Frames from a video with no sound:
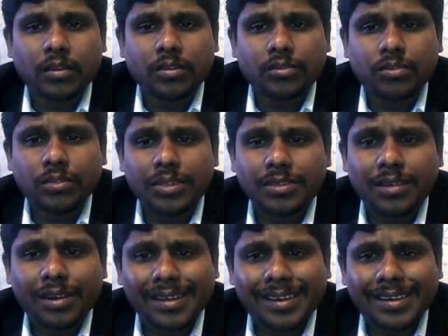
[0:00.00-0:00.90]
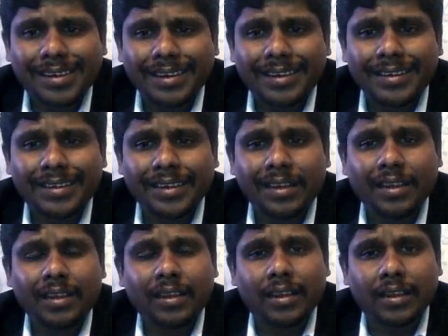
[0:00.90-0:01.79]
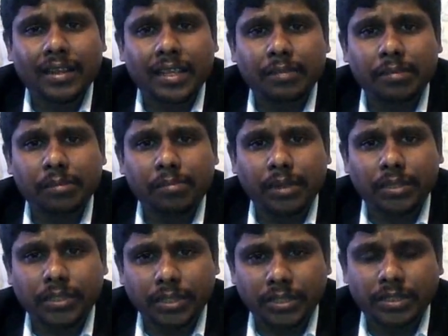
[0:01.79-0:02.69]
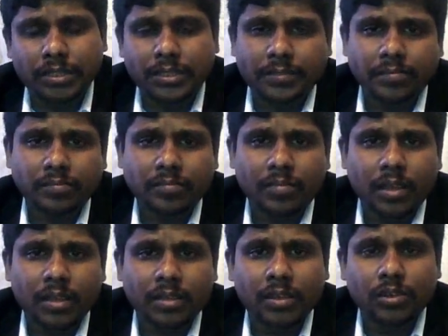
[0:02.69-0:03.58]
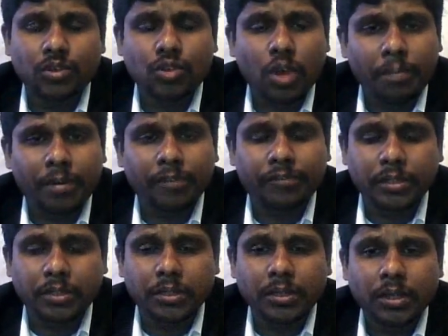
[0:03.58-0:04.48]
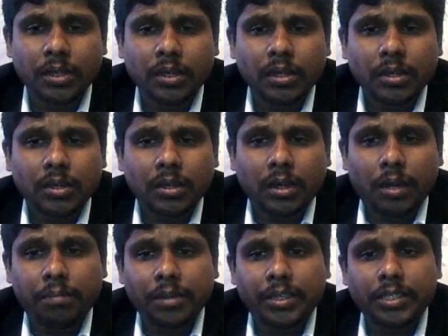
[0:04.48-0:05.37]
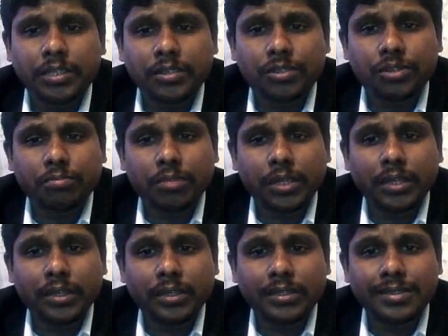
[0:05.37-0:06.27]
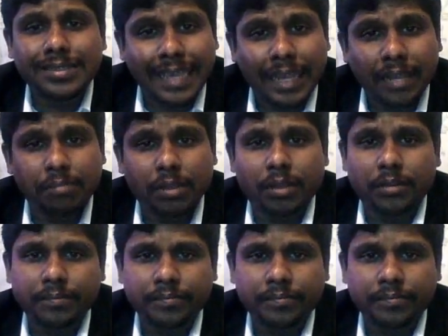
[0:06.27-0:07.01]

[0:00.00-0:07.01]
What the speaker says: So these are all the critical capabilities. On top of it, application should be scalable.